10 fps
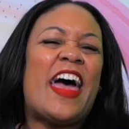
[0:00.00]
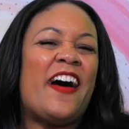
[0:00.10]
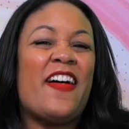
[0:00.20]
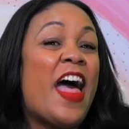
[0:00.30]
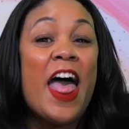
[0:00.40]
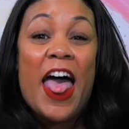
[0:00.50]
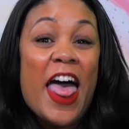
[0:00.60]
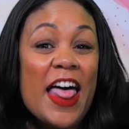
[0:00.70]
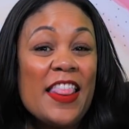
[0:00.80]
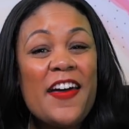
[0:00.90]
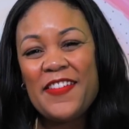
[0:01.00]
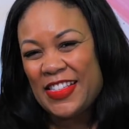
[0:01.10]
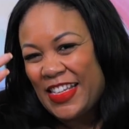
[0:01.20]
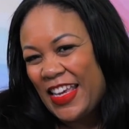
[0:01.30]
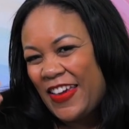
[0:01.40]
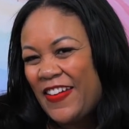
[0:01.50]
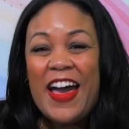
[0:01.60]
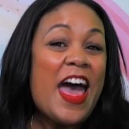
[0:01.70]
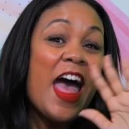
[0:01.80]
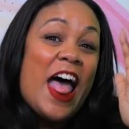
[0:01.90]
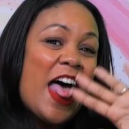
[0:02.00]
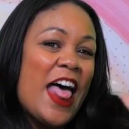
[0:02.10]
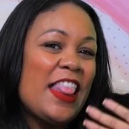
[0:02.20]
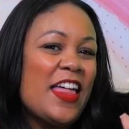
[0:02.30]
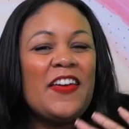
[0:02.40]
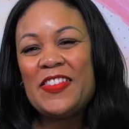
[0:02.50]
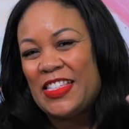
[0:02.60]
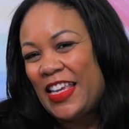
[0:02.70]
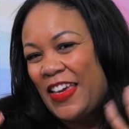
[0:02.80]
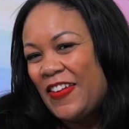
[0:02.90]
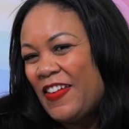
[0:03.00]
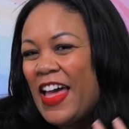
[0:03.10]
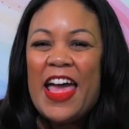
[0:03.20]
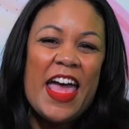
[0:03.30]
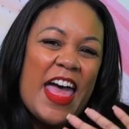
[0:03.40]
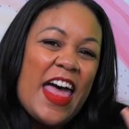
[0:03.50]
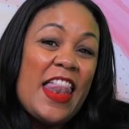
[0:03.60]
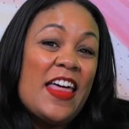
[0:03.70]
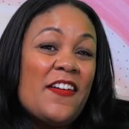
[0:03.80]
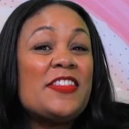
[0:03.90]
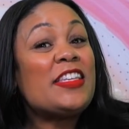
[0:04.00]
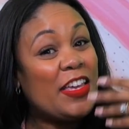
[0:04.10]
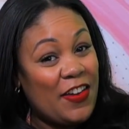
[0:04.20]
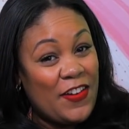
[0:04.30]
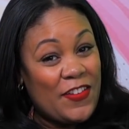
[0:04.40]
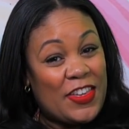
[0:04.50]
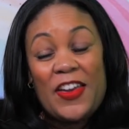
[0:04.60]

now. Hello to you, hello to you, hello to you,